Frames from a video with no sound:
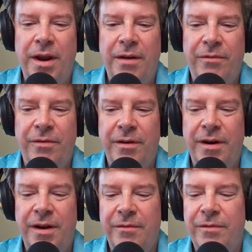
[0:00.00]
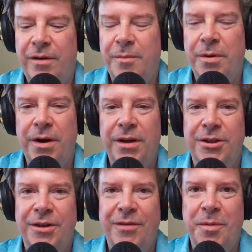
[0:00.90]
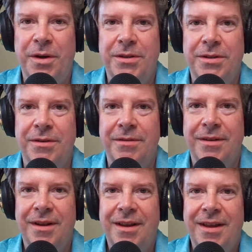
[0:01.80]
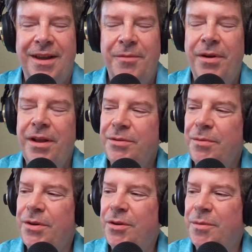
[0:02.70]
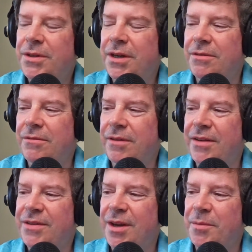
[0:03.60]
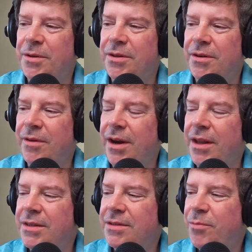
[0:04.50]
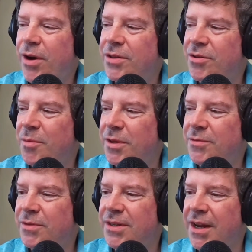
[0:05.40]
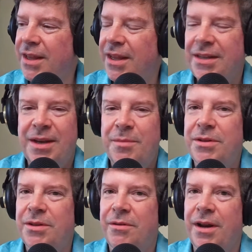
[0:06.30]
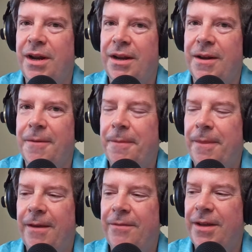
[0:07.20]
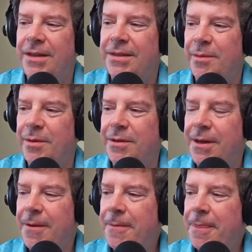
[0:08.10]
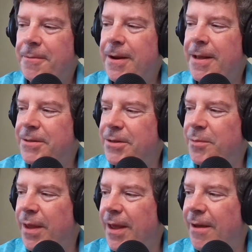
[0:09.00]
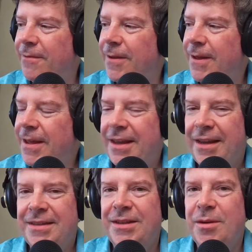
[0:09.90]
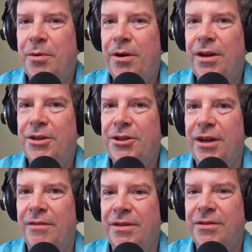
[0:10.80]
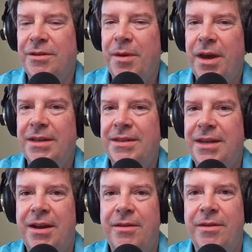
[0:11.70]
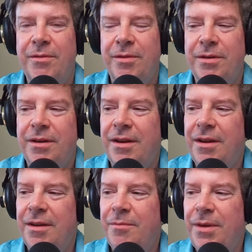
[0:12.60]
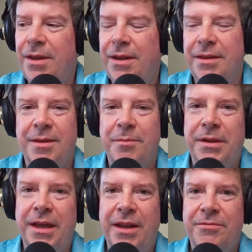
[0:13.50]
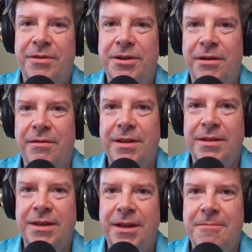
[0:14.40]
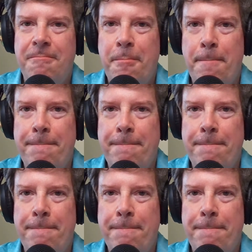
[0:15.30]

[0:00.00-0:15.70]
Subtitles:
brand for Copernican Shift pretty soon. What else would we do besides lightsabers, though, Randy? Let's brainstorm this for a second. Lightsabers is a great idea. Love lightsabers. What else could we have? Because it's Copernican Shift. Is there some kind of sound that would be like the planets rushing around the sun?